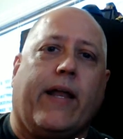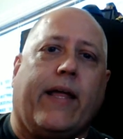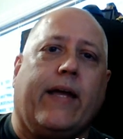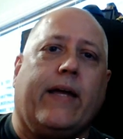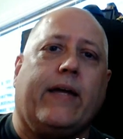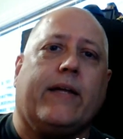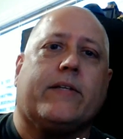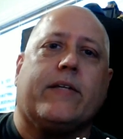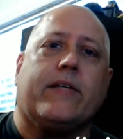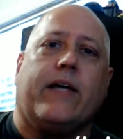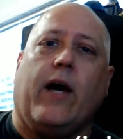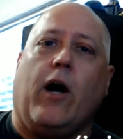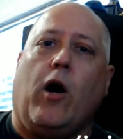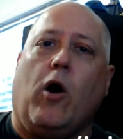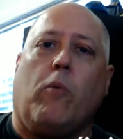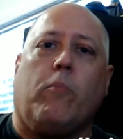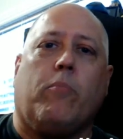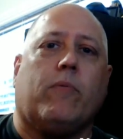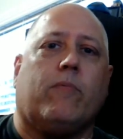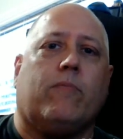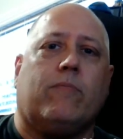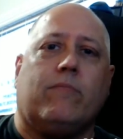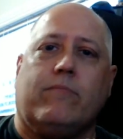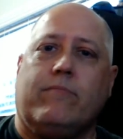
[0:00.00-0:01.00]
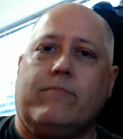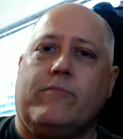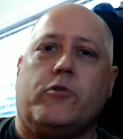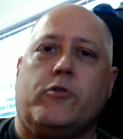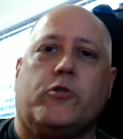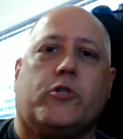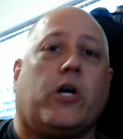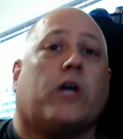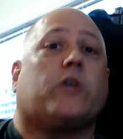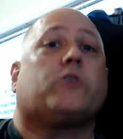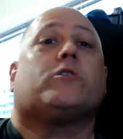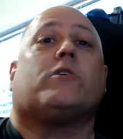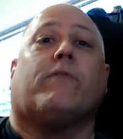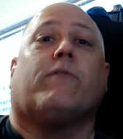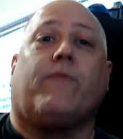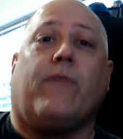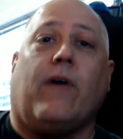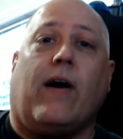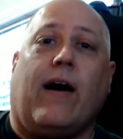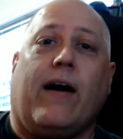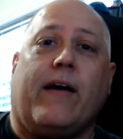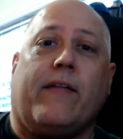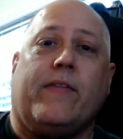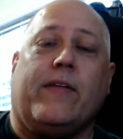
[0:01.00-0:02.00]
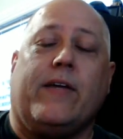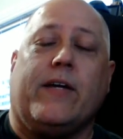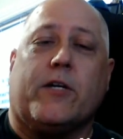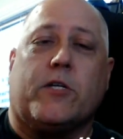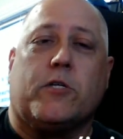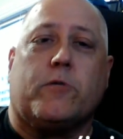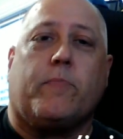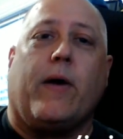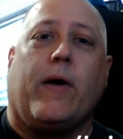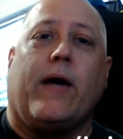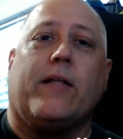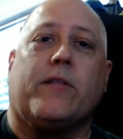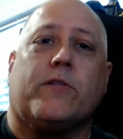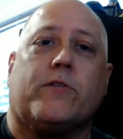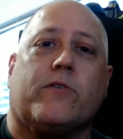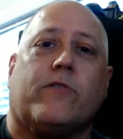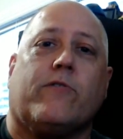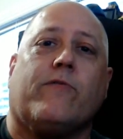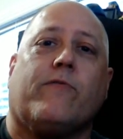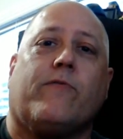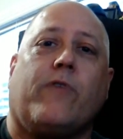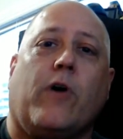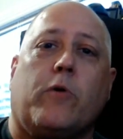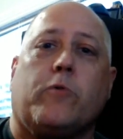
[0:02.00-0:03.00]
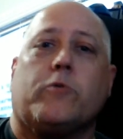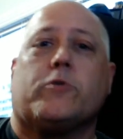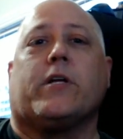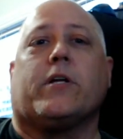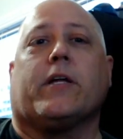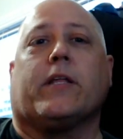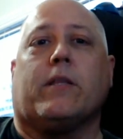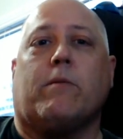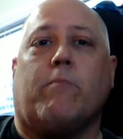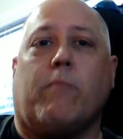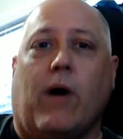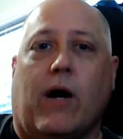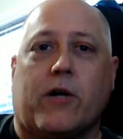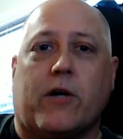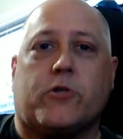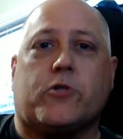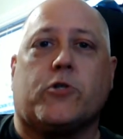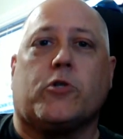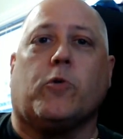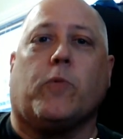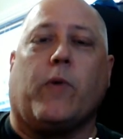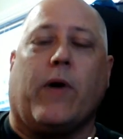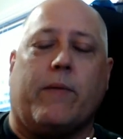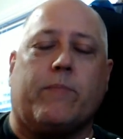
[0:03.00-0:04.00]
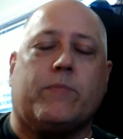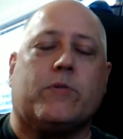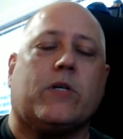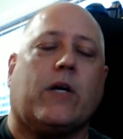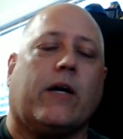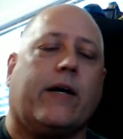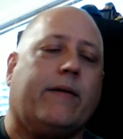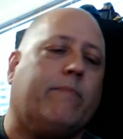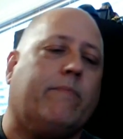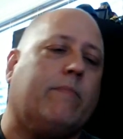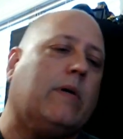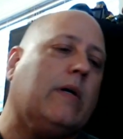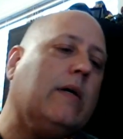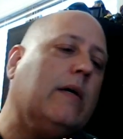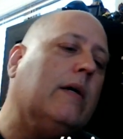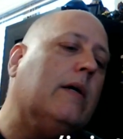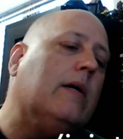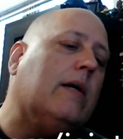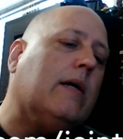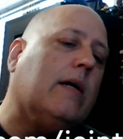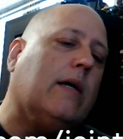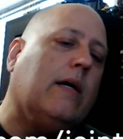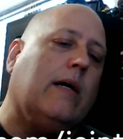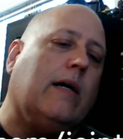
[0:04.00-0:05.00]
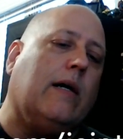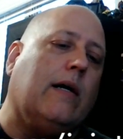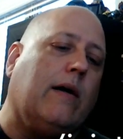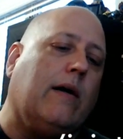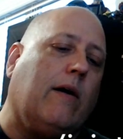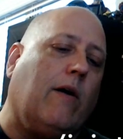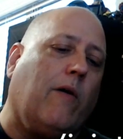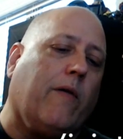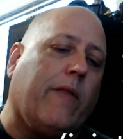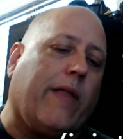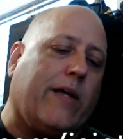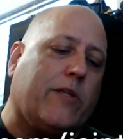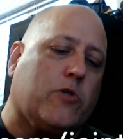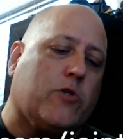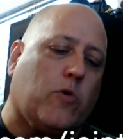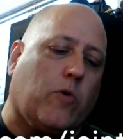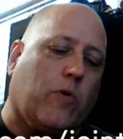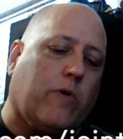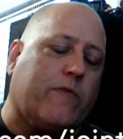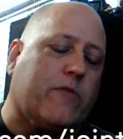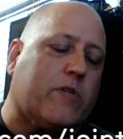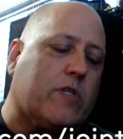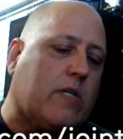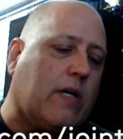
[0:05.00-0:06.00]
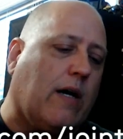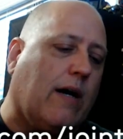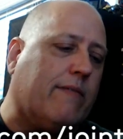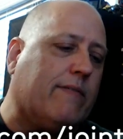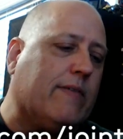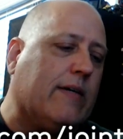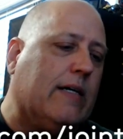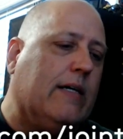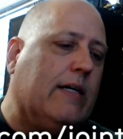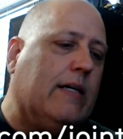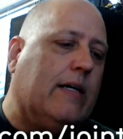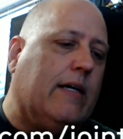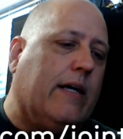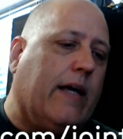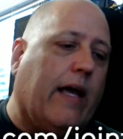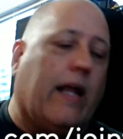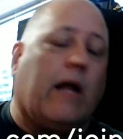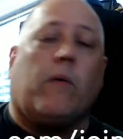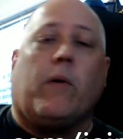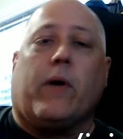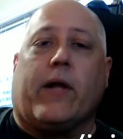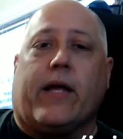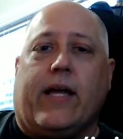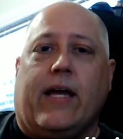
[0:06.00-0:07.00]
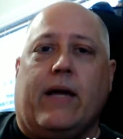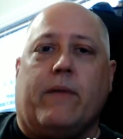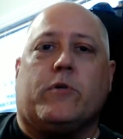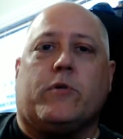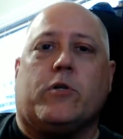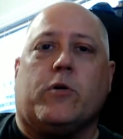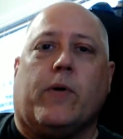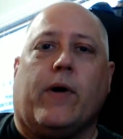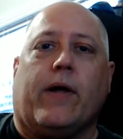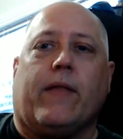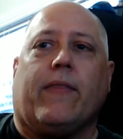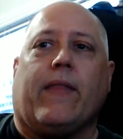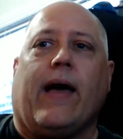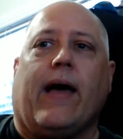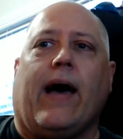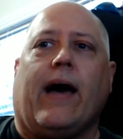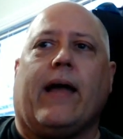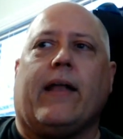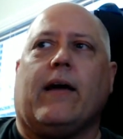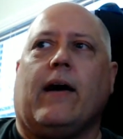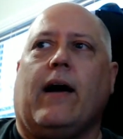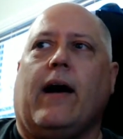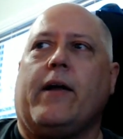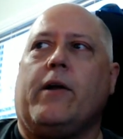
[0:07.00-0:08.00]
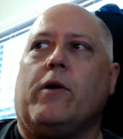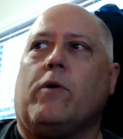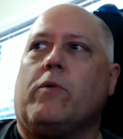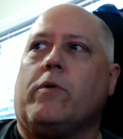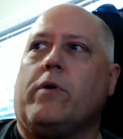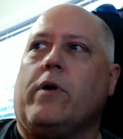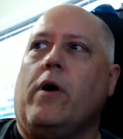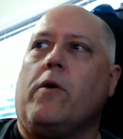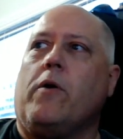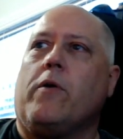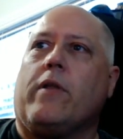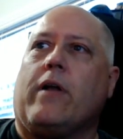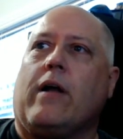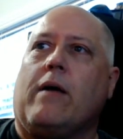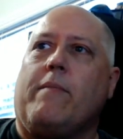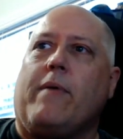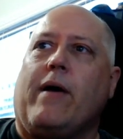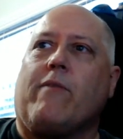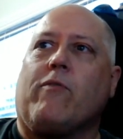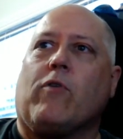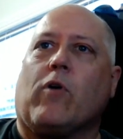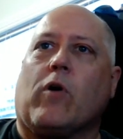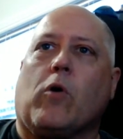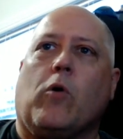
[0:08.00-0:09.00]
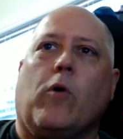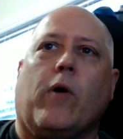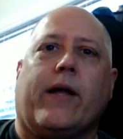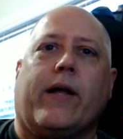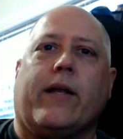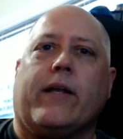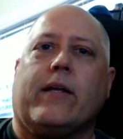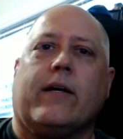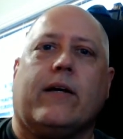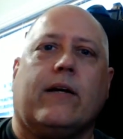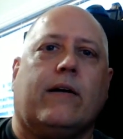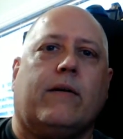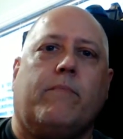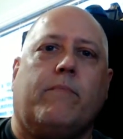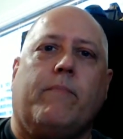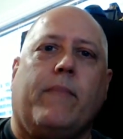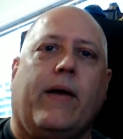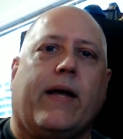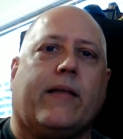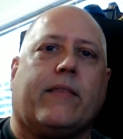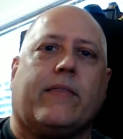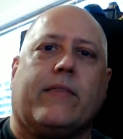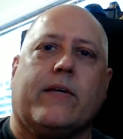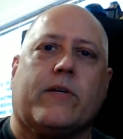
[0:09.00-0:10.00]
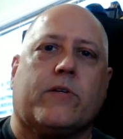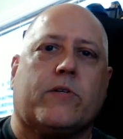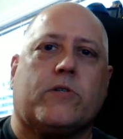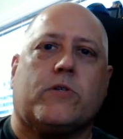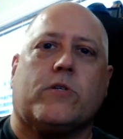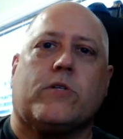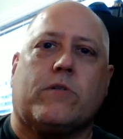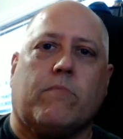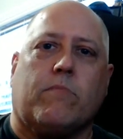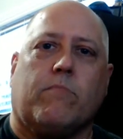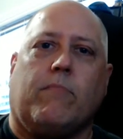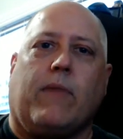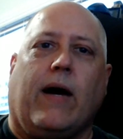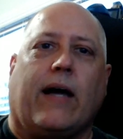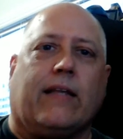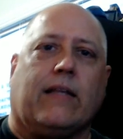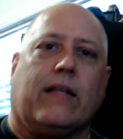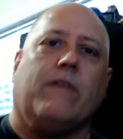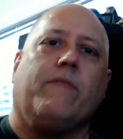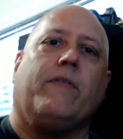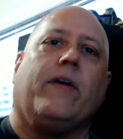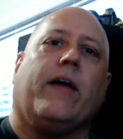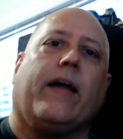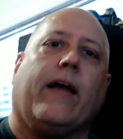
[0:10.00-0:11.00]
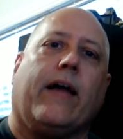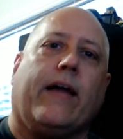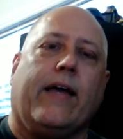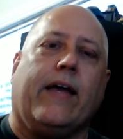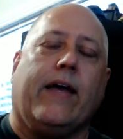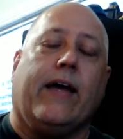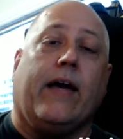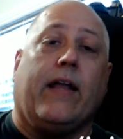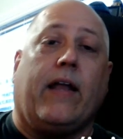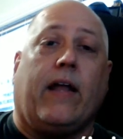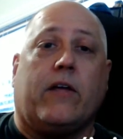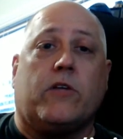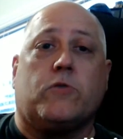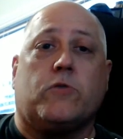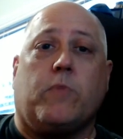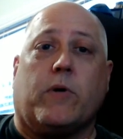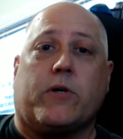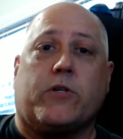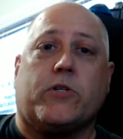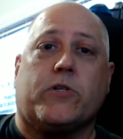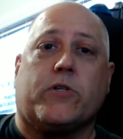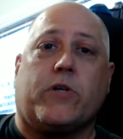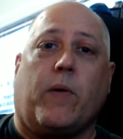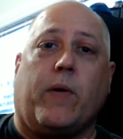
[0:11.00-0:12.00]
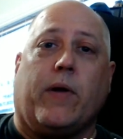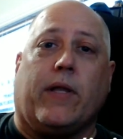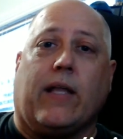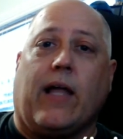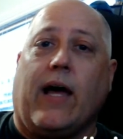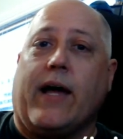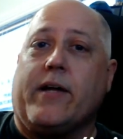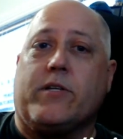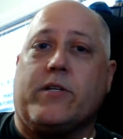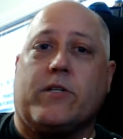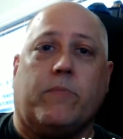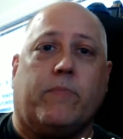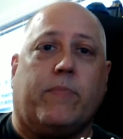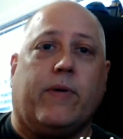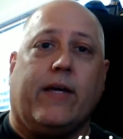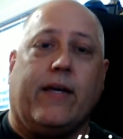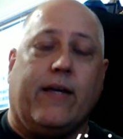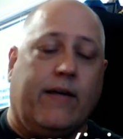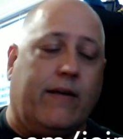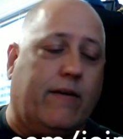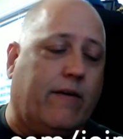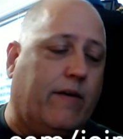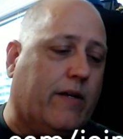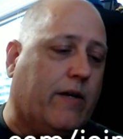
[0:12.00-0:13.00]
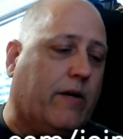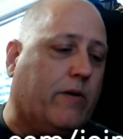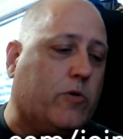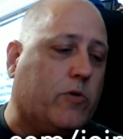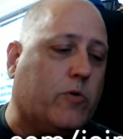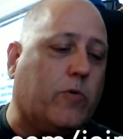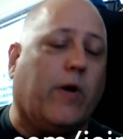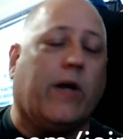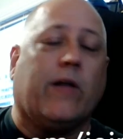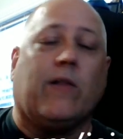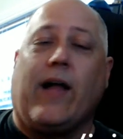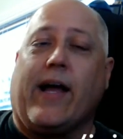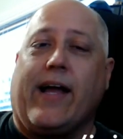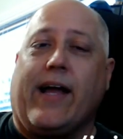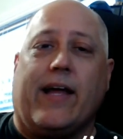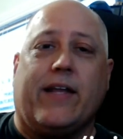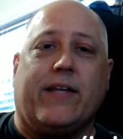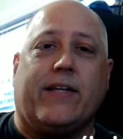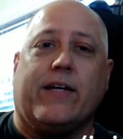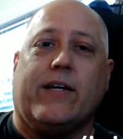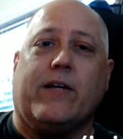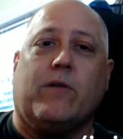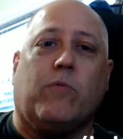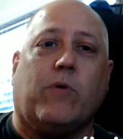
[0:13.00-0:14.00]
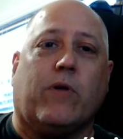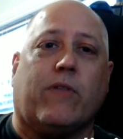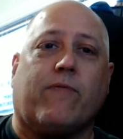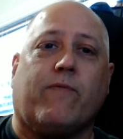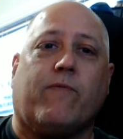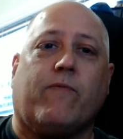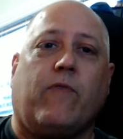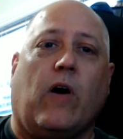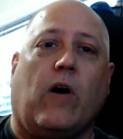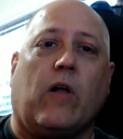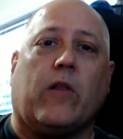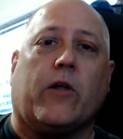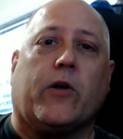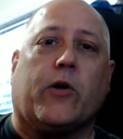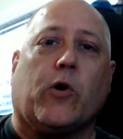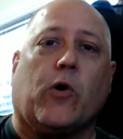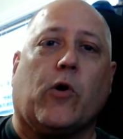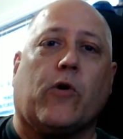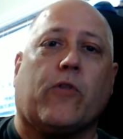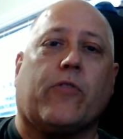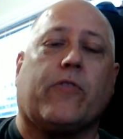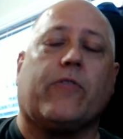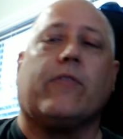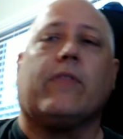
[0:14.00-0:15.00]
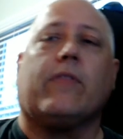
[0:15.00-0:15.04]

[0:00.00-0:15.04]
to help justify the expense of hosting the Mush, the website, all that sort of stuff. And I want to keep doing that. I don't know that I'm ever going to make this my living again, as much as I would like to be, you know, doing like I did with Fallen Earth